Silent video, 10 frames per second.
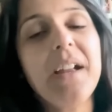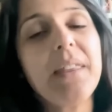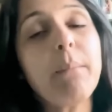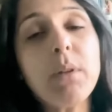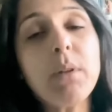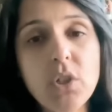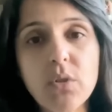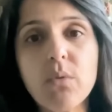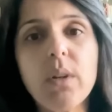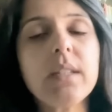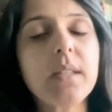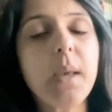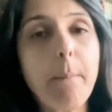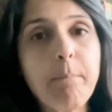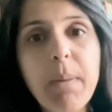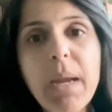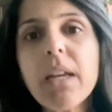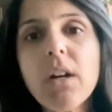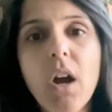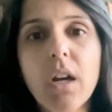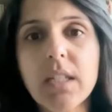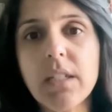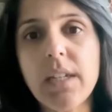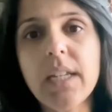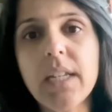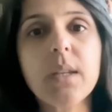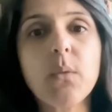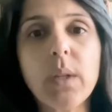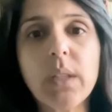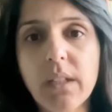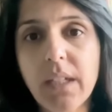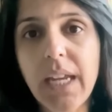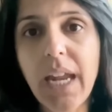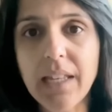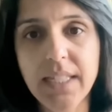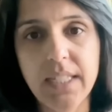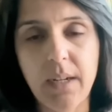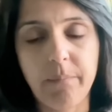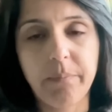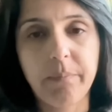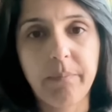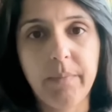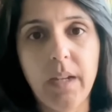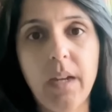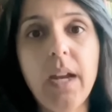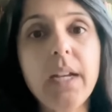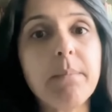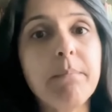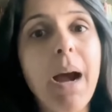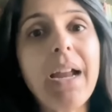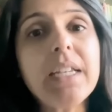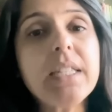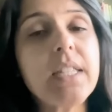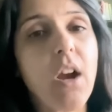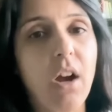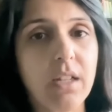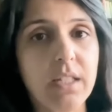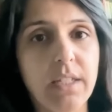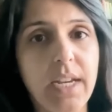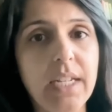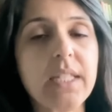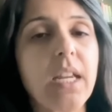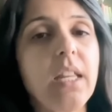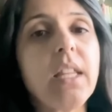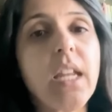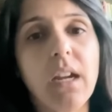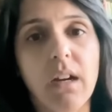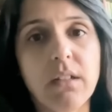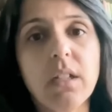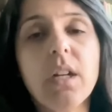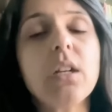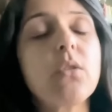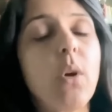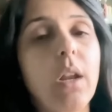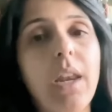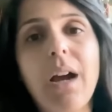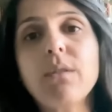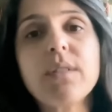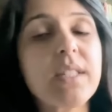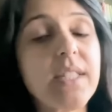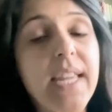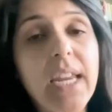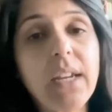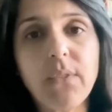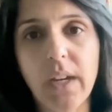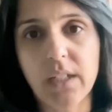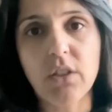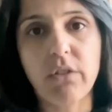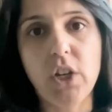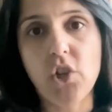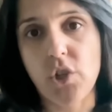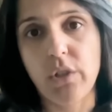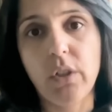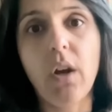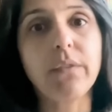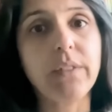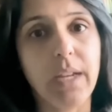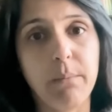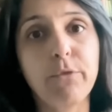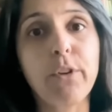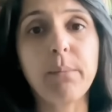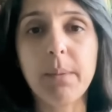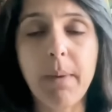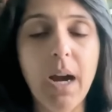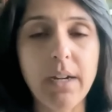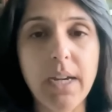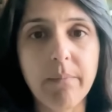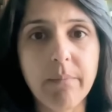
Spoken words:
Number two is pair oxalates with calcium. It binds the oxalates in the gut to allow safe excretion of them from the body.